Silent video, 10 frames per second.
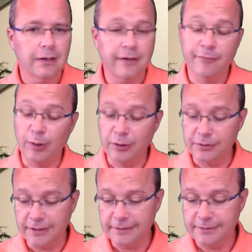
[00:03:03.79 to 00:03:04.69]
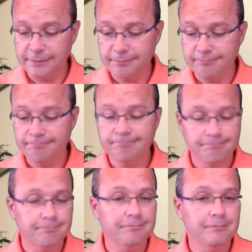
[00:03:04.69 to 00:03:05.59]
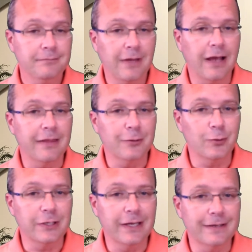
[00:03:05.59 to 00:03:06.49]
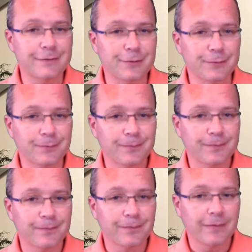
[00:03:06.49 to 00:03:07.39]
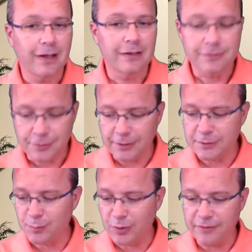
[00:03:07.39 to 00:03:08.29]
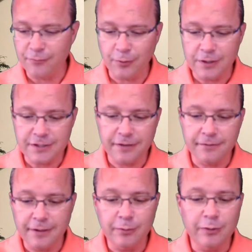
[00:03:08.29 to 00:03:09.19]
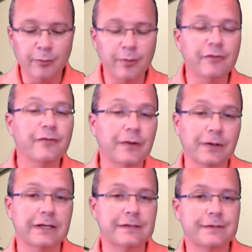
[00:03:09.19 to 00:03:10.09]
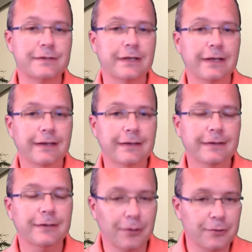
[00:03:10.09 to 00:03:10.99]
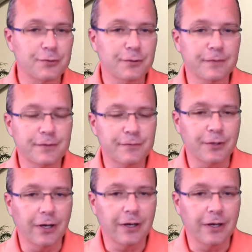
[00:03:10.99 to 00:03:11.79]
If Paul did it, I think we can too. So let's pray for each other that we will be fearless in our service for God.